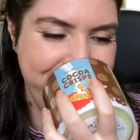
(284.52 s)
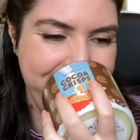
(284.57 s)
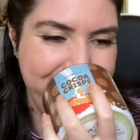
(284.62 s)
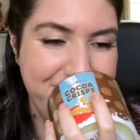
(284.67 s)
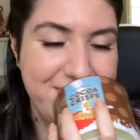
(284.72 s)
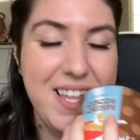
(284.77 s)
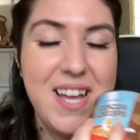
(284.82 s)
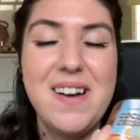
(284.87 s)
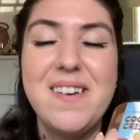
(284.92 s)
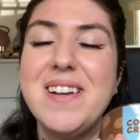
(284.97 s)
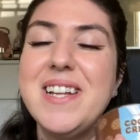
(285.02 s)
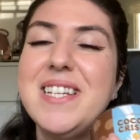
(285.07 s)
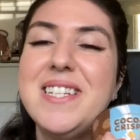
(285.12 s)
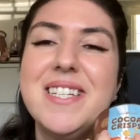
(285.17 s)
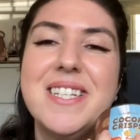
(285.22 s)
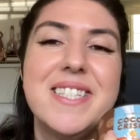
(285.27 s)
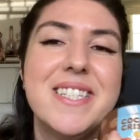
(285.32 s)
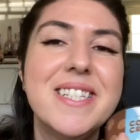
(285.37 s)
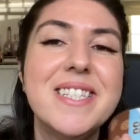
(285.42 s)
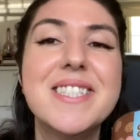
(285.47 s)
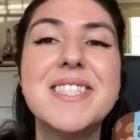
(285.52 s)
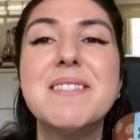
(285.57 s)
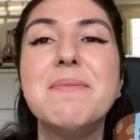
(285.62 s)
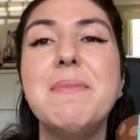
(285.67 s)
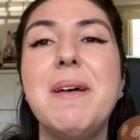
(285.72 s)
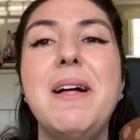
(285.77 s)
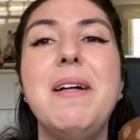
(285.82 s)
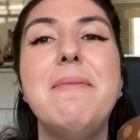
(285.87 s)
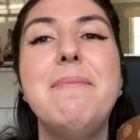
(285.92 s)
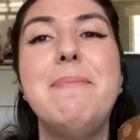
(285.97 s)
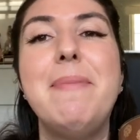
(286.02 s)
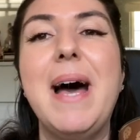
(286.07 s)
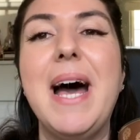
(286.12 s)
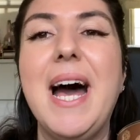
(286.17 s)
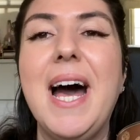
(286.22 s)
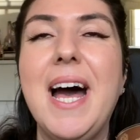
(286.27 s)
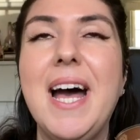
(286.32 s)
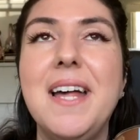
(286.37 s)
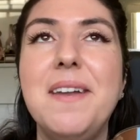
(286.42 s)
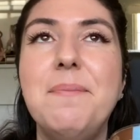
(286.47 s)
Now, it doesn't smell
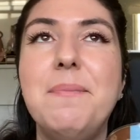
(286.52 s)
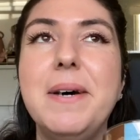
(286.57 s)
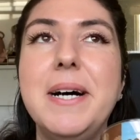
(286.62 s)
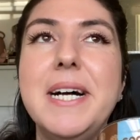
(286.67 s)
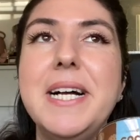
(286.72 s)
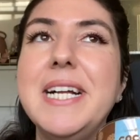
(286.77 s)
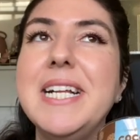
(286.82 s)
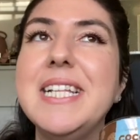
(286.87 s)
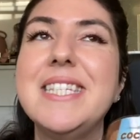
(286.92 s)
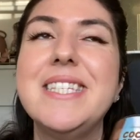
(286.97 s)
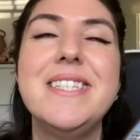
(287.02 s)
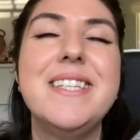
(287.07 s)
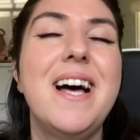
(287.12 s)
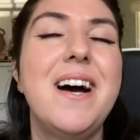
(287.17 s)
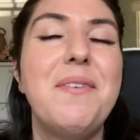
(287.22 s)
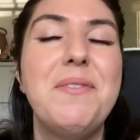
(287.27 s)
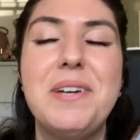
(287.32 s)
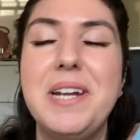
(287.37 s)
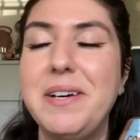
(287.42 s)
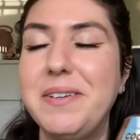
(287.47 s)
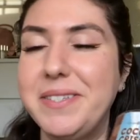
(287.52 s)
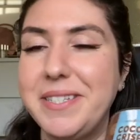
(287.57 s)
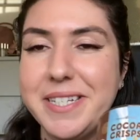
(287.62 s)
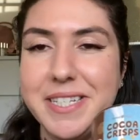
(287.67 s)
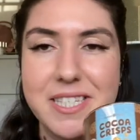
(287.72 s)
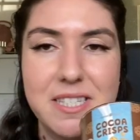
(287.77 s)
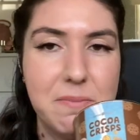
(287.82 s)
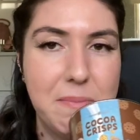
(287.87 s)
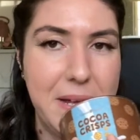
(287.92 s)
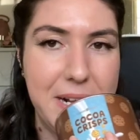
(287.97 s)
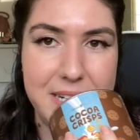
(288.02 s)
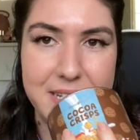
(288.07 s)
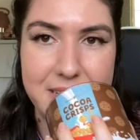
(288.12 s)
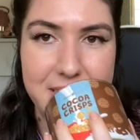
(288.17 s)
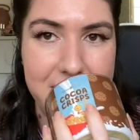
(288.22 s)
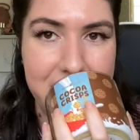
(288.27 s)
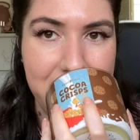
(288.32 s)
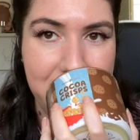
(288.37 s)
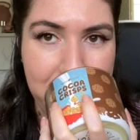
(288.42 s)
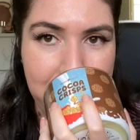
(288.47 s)
bad, but it's not what I was
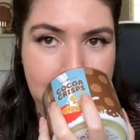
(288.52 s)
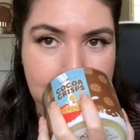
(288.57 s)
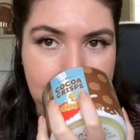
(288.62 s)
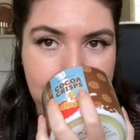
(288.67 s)
expecting.